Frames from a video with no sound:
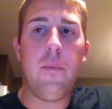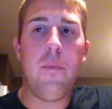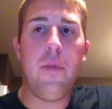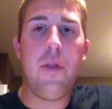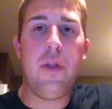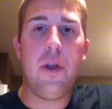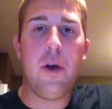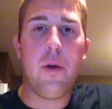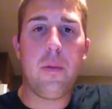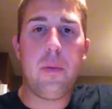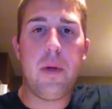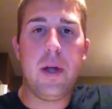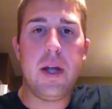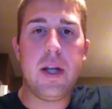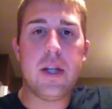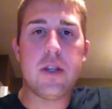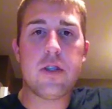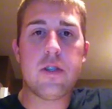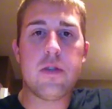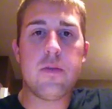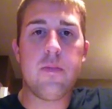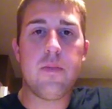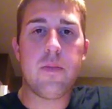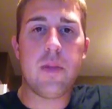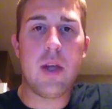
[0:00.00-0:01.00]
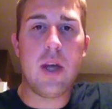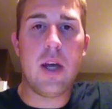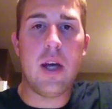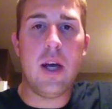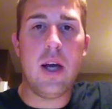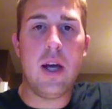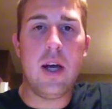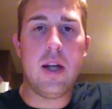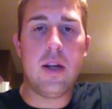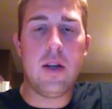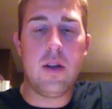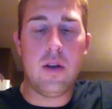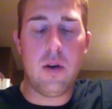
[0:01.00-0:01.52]
their pace
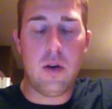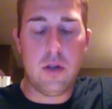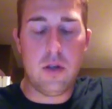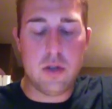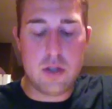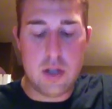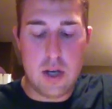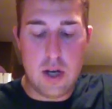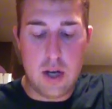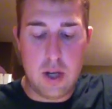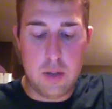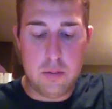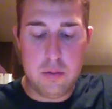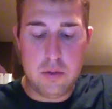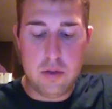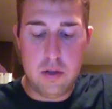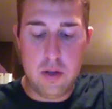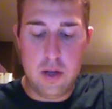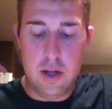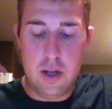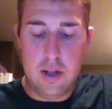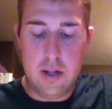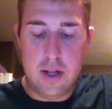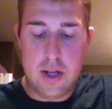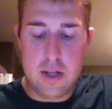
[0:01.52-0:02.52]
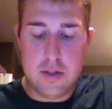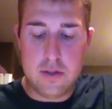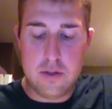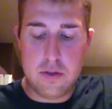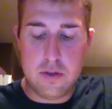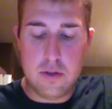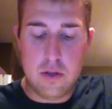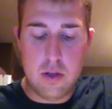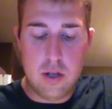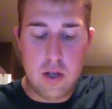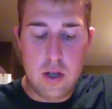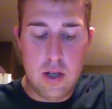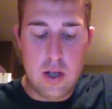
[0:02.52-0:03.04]
at all times, and
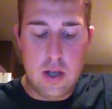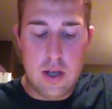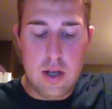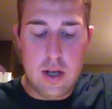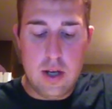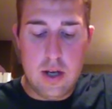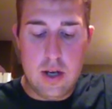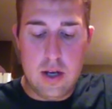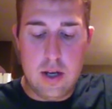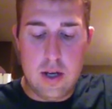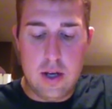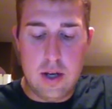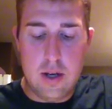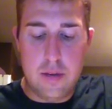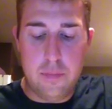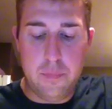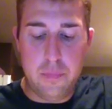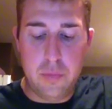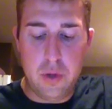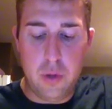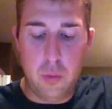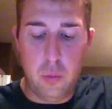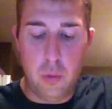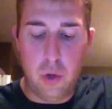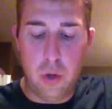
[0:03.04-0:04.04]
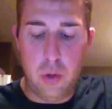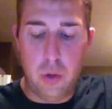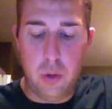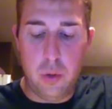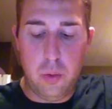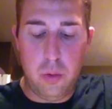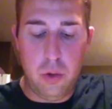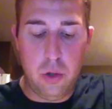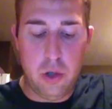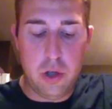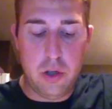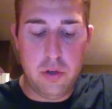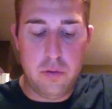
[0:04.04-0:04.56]
that's really what
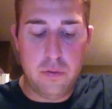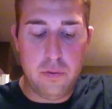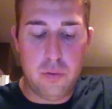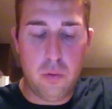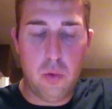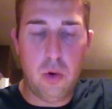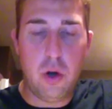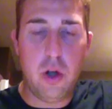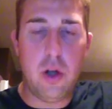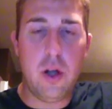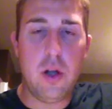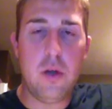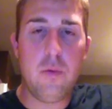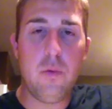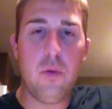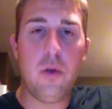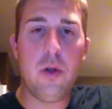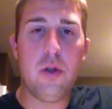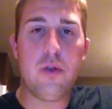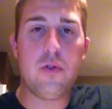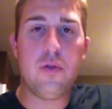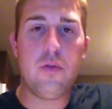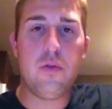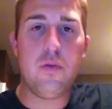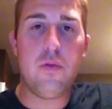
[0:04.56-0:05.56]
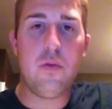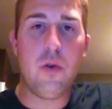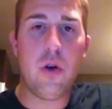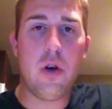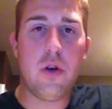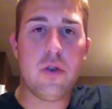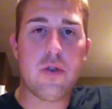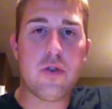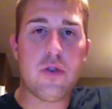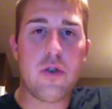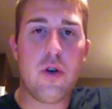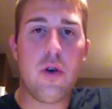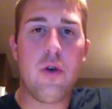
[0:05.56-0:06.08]
we're looking for, and really
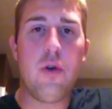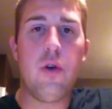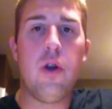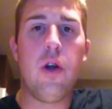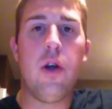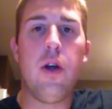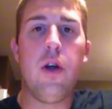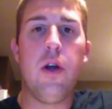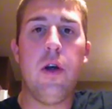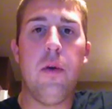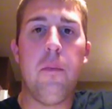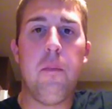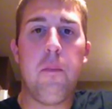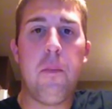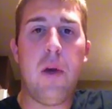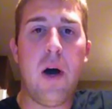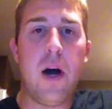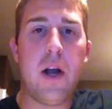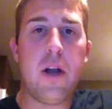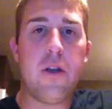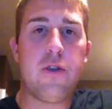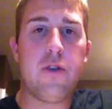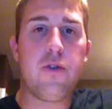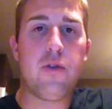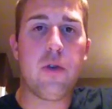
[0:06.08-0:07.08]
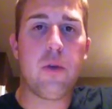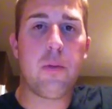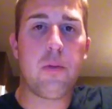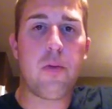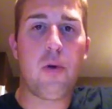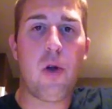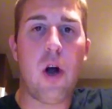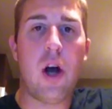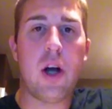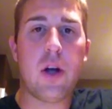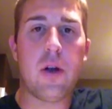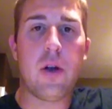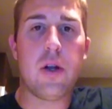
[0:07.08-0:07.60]
also monitoring
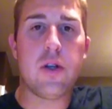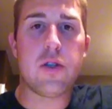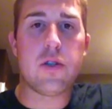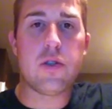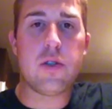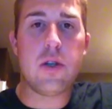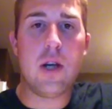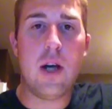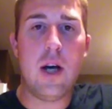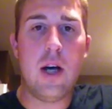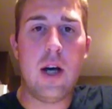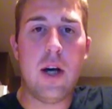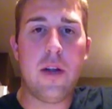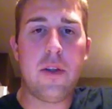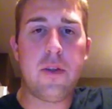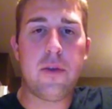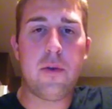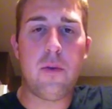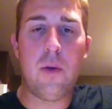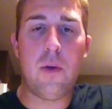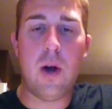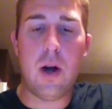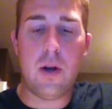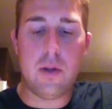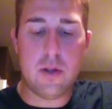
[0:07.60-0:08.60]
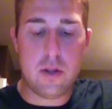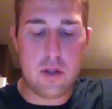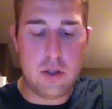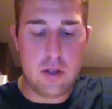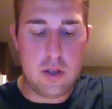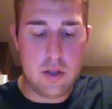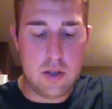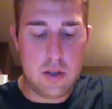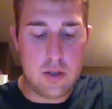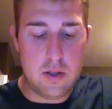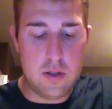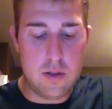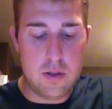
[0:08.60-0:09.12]
progress throughout
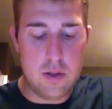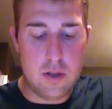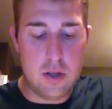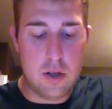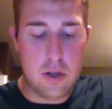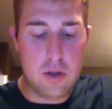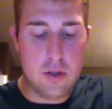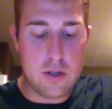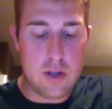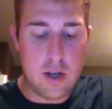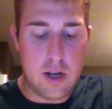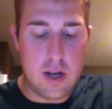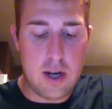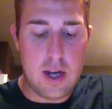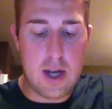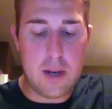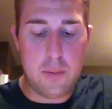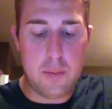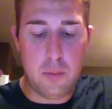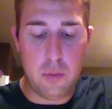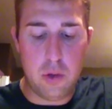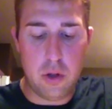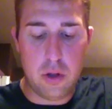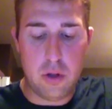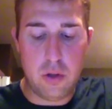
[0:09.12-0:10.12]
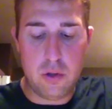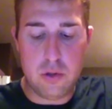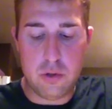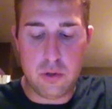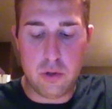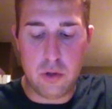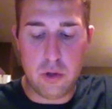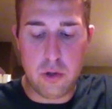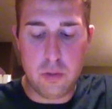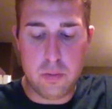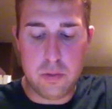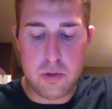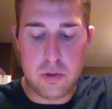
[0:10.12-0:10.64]
their time with those
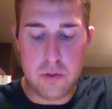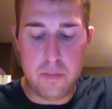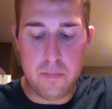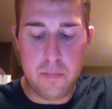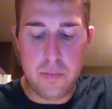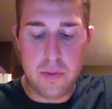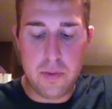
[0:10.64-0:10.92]
groups